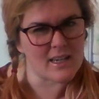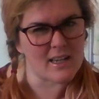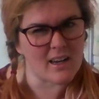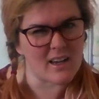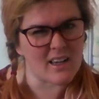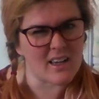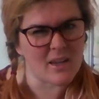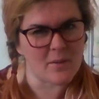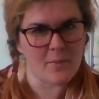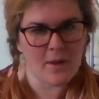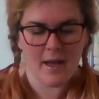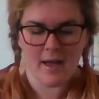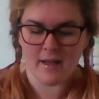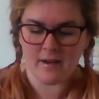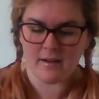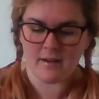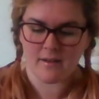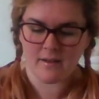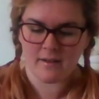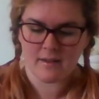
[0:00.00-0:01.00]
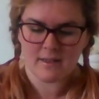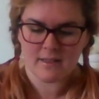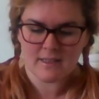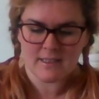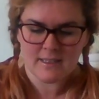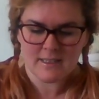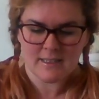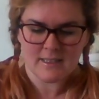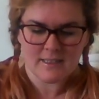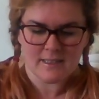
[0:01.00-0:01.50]
it like a pen.
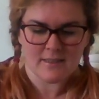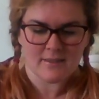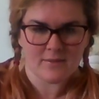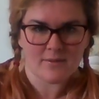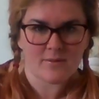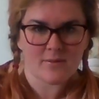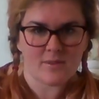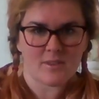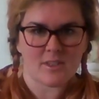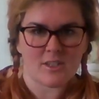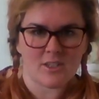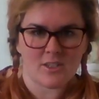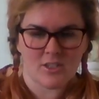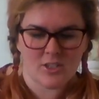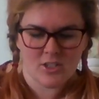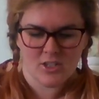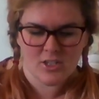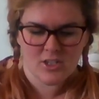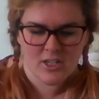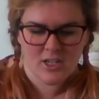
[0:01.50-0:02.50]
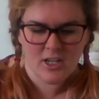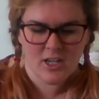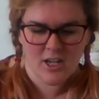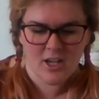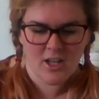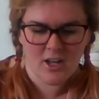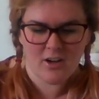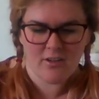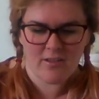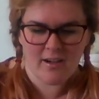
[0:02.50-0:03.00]
You
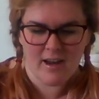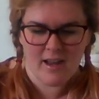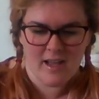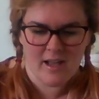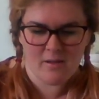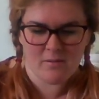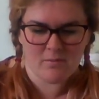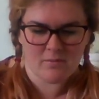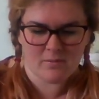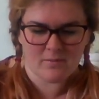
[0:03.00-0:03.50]
colour it in.